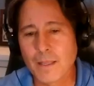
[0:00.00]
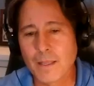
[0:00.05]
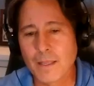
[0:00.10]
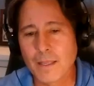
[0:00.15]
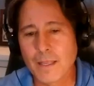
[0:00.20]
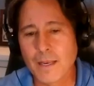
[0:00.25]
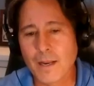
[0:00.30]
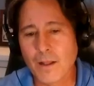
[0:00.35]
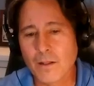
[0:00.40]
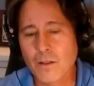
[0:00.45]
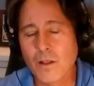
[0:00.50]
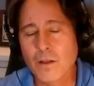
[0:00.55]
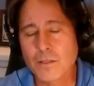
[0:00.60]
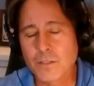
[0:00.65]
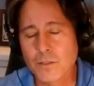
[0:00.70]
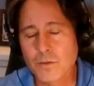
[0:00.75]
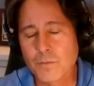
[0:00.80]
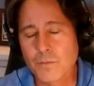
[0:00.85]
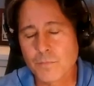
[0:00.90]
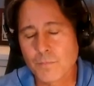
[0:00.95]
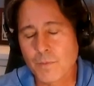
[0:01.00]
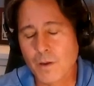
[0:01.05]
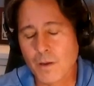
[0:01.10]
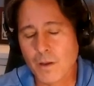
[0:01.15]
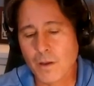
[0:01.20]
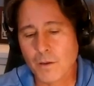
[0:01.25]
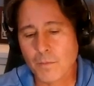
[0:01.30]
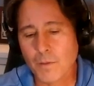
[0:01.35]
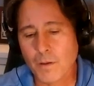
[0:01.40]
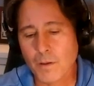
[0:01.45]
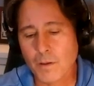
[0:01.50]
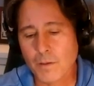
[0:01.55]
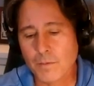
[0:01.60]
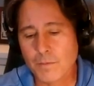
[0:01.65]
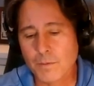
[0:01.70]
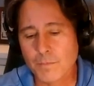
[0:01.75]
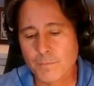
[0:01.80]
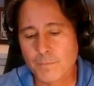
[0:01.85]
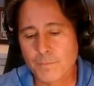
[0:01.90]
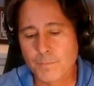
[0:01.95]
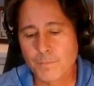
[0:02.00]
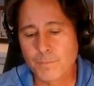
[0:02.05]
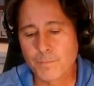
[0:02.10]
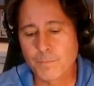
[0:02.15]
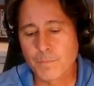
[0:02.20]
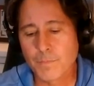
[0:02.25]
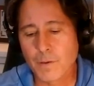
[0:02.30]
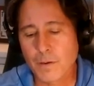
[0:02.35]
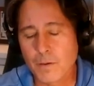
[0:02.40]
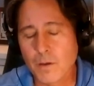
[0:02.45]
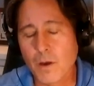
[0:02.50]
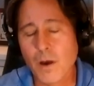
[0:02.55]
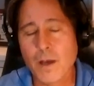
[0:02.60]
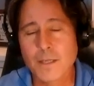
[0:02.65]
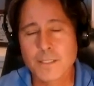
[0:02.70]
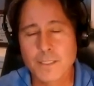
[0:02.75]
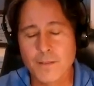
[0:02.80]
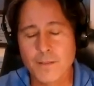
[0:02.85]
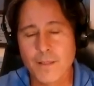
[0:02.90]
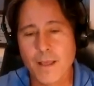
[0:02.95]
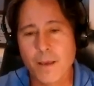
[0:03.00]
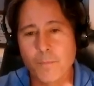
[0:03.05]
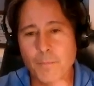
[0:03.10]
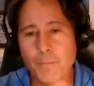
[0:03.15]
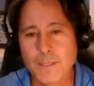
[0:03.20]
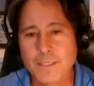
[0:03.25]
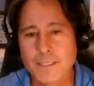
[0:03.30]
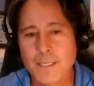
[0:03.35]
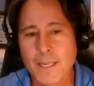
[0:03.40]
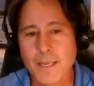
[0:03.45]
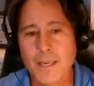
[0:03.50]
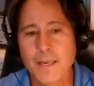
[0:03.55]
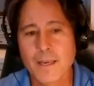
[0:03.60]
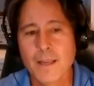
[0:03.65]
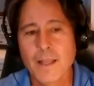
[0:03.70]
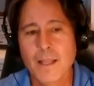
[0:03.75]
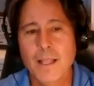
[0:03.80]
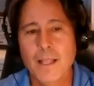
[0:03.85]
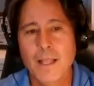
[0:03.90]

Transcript: and I'll caution that by saying